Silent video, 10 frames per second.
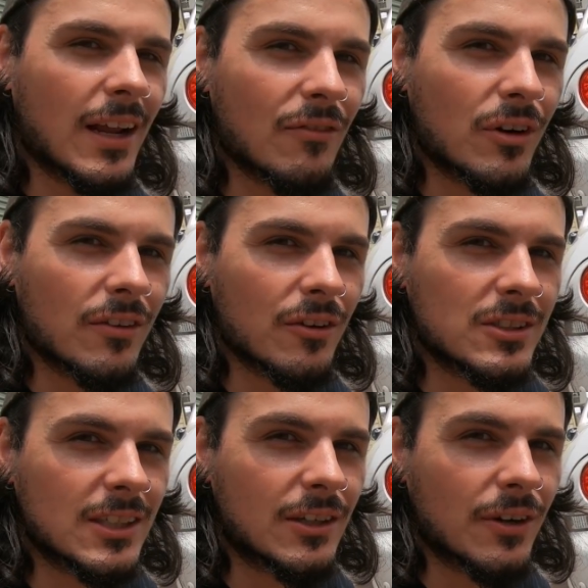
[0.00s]
I don't have one of
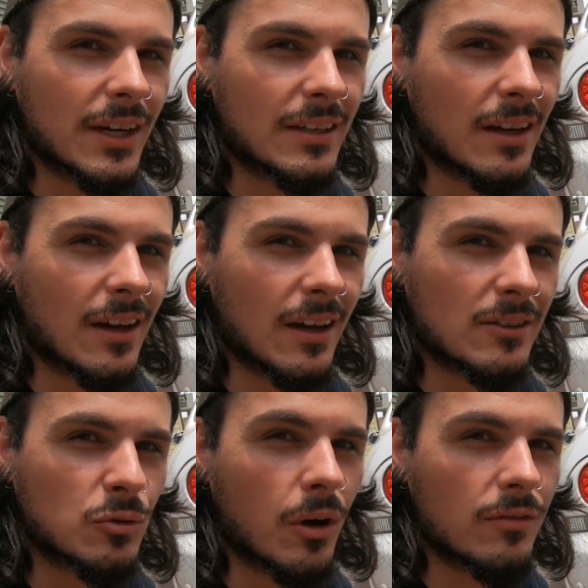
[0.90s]
those cigarette
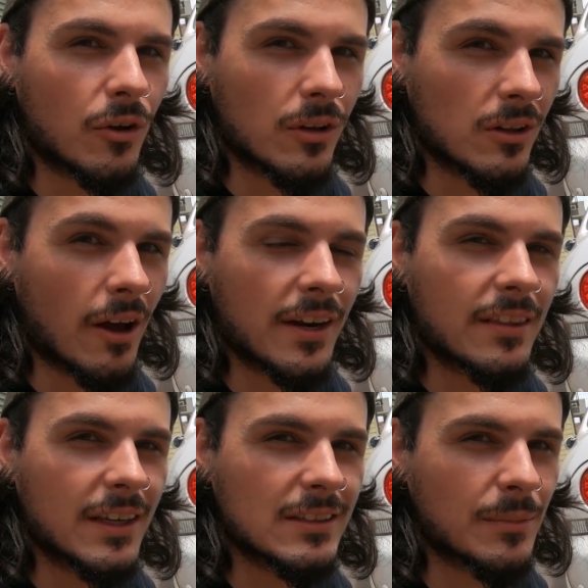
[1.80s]
12-volt lighter
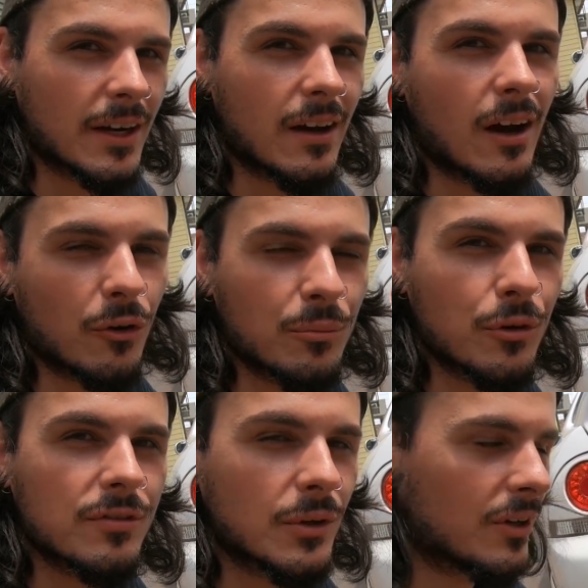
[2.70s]
things in my car, I
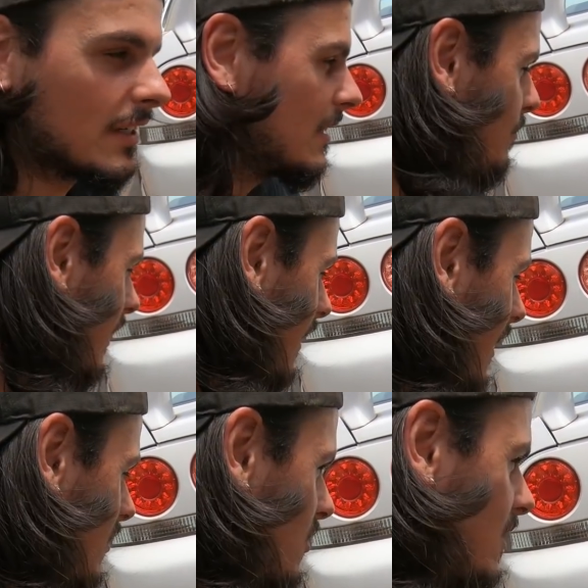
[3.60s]
removed it when I did my
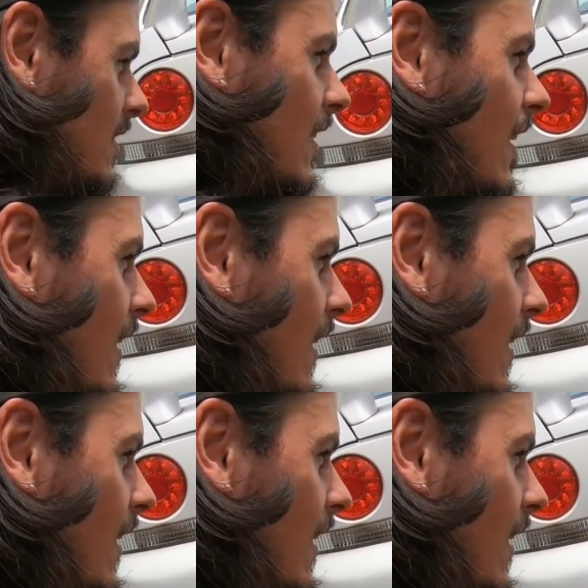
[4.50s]
gauges.